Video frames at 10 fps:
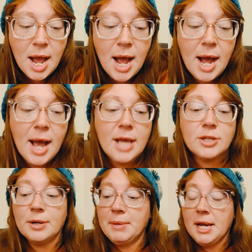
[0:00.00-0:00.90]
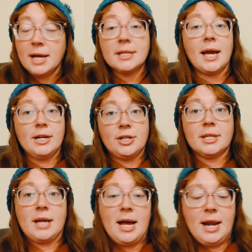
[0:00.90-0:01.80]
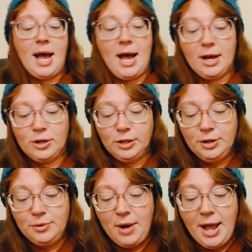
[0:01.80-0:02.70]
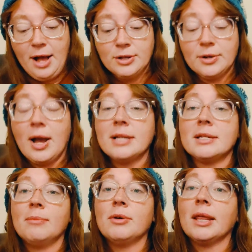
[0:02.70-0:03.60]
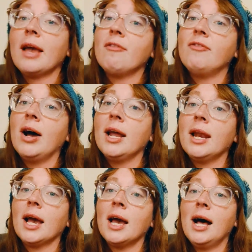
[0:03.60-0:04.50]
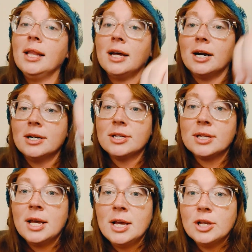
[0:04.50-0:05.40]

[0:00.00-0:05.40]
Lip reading: So because I had just gotten a hot glue, I also got some with like fun colors.